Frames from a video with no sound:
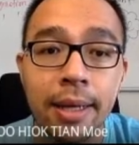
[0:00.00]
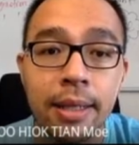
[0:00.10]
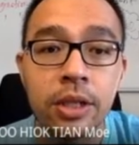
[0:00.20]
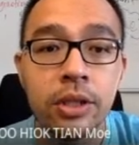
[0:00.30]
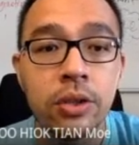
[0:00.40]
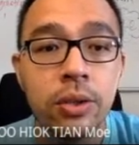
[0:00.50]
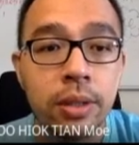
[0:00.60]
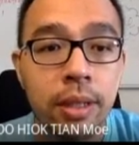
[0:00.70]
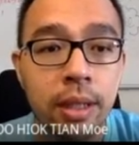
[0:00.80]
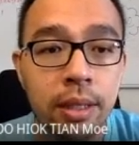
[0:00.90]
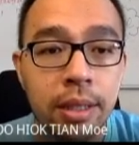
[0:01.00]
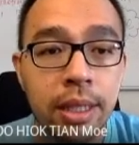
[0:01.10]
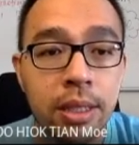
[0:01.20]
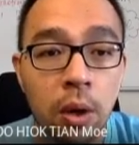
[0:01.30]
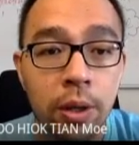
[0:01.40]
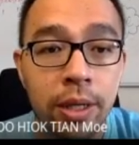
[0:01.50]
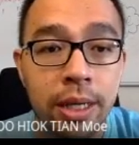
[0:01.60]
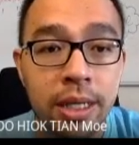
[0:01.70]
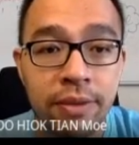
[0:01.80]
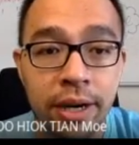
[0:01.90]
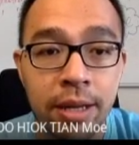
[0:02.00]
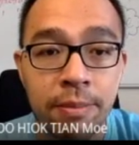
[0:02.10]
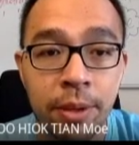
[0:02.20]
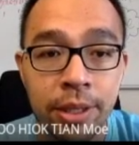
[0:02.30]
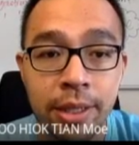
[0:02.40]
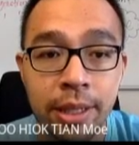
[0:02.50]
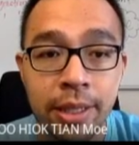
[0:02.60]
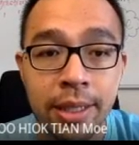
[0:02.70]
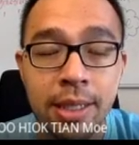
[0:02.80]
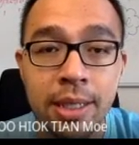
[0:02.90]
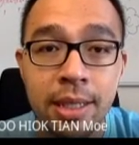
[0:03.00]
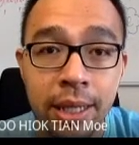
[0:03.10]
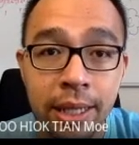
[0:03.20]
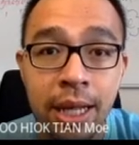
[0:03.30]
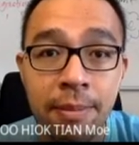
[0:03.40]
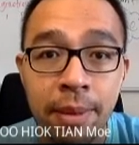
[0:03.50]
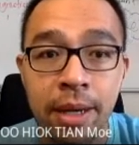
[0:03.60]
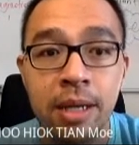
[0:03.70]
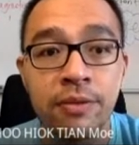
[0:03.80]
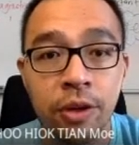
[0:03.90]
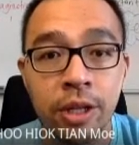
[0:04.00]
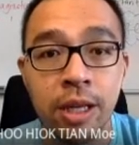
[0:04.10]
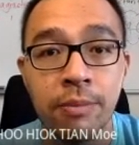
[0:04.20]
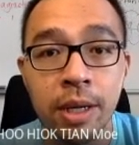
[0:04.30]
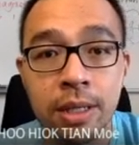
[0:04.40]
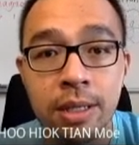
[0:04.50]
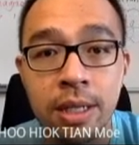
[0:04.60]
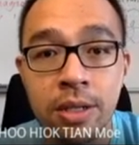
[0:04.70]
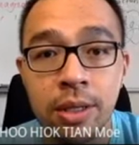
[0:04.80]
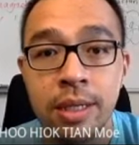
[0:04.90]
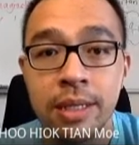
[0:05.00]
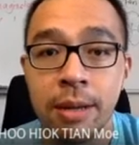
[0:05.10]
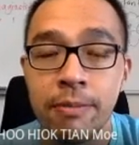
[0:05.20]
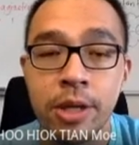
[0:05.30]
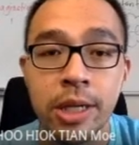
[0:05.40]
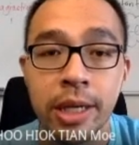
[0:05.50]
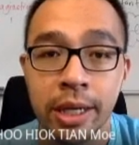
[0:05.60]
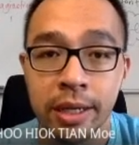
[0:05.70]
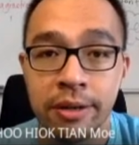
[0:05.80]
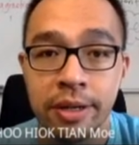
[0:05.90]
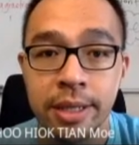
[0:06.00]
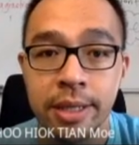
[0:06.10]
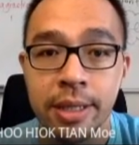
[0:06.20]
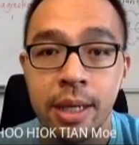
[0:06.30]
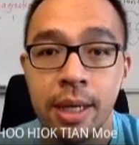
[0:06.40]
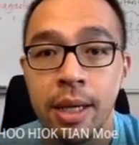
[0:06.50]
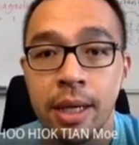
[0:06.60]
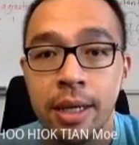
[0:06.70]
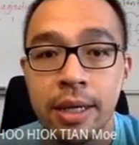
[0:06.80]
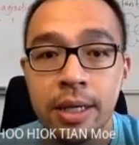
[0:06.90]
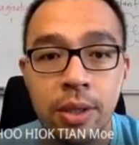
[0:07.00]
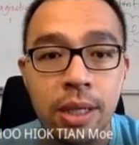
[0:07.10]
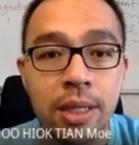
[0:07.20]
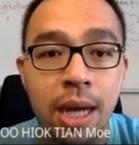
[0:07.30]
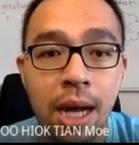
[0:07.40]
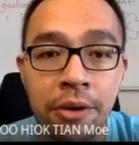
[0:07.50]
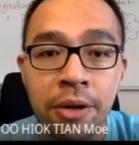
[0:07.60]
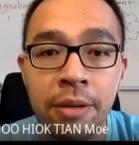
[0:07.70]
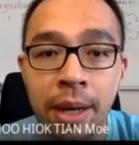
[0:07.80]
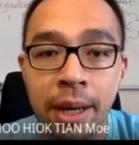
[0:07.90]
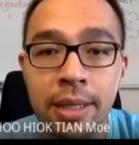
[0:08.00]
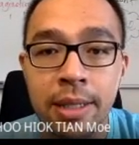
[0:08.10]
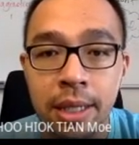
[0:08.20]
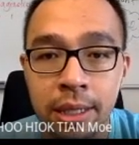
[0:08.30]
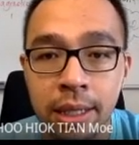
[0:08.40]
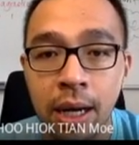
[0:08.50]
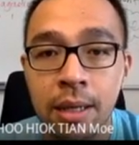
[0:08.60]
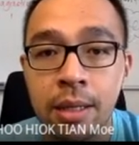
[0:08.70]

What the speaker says: So this order is very important. This is theta minus 40 because this one is temperature increase. This one is 100 minus theta,